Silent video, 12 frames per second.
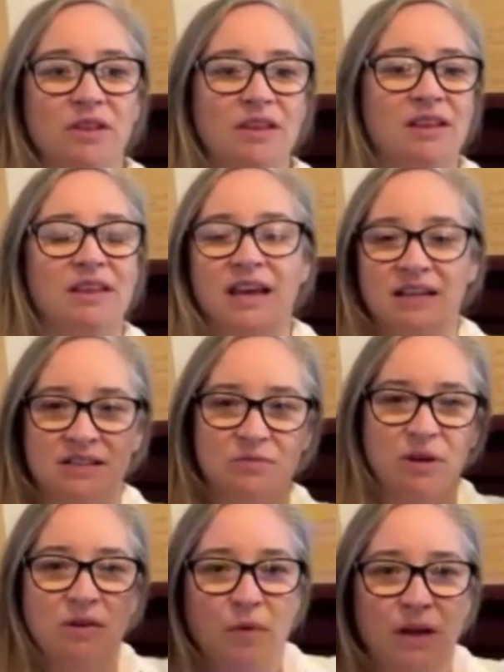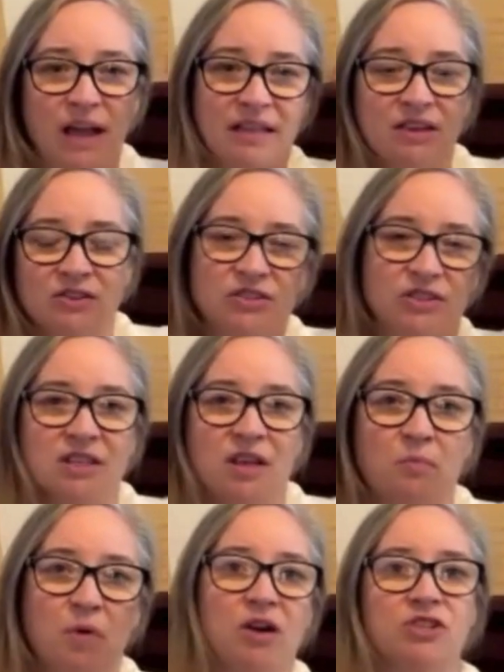Yes, we there's this
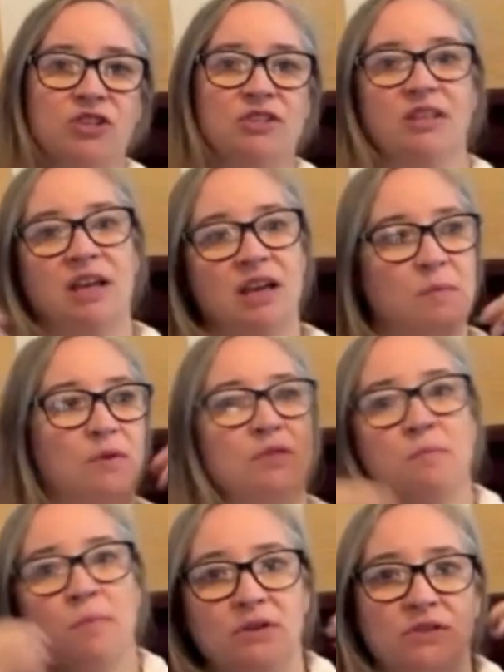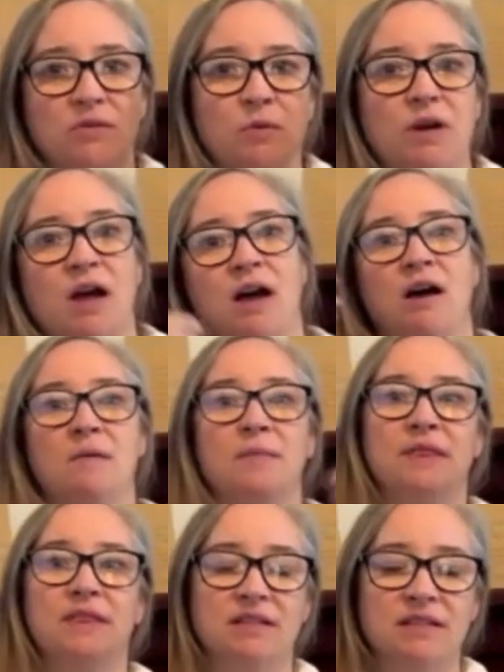subconscious thing about the bills that will come
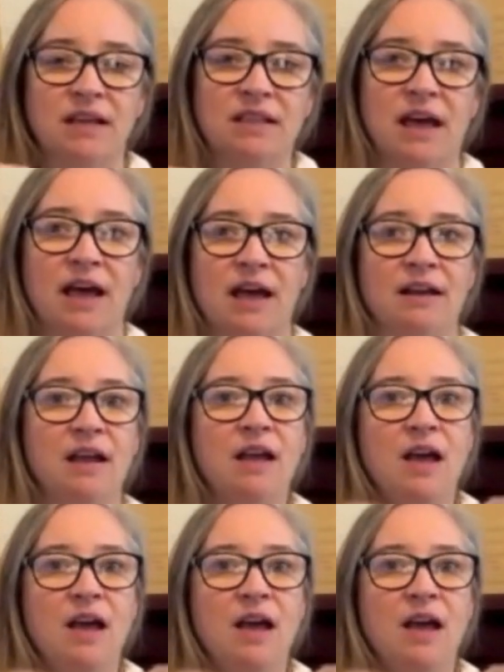and things like that.